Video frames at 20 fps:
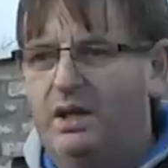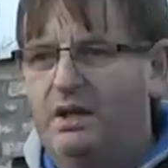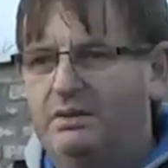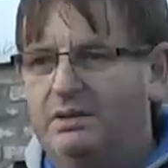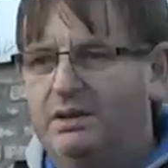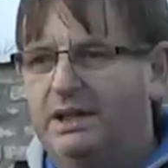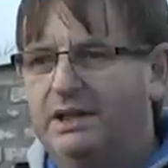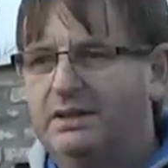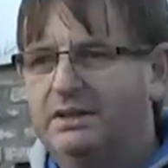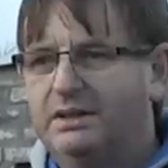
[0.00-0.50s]
I
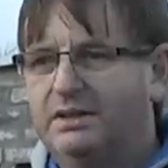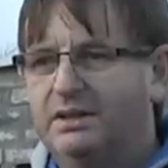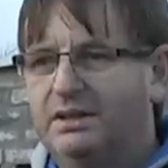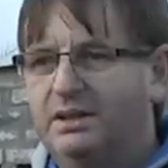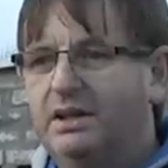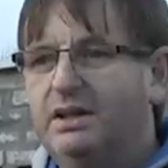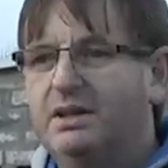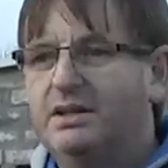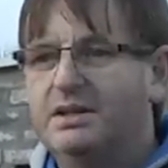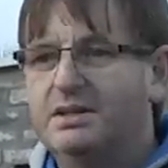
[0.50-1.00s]
would like
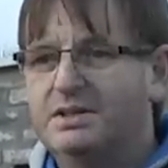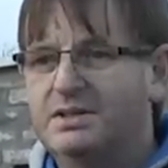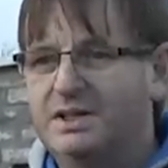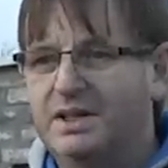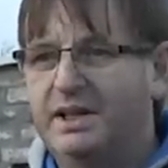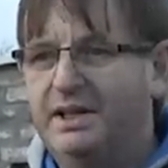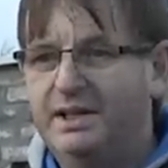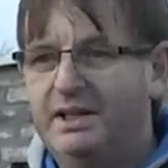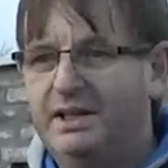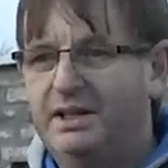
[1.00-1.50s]
to
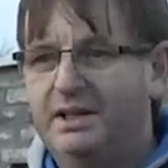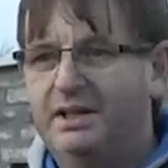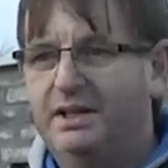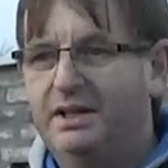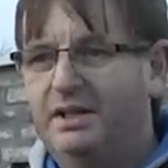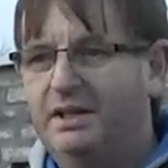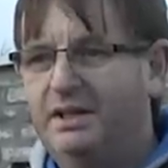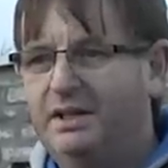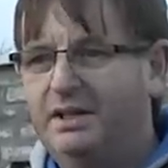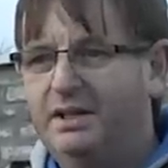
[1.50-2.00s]
say
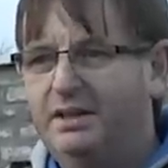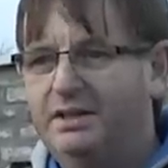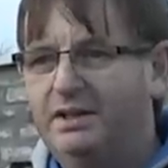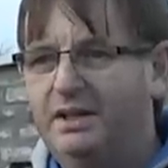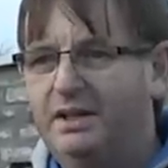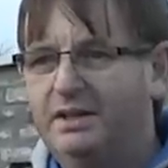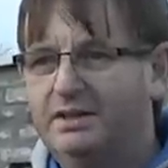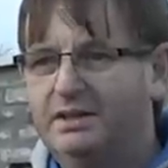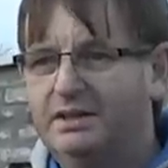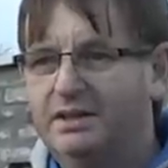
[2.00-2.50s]

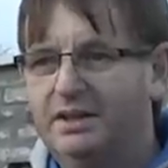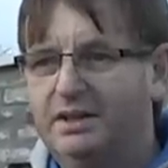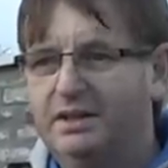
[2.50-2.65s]
that